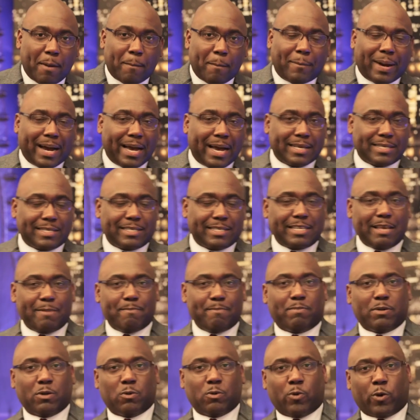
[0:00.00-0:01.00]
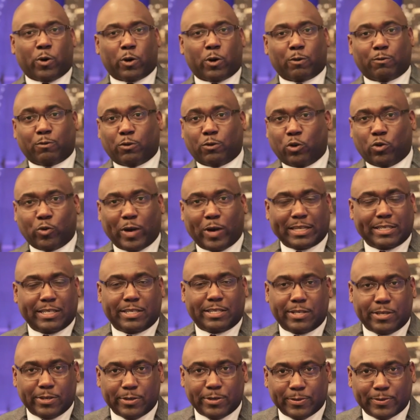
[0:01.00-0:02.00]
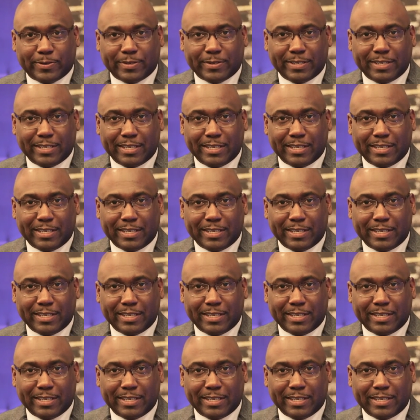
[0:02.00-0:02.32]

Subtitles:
by a simple word of gratitude?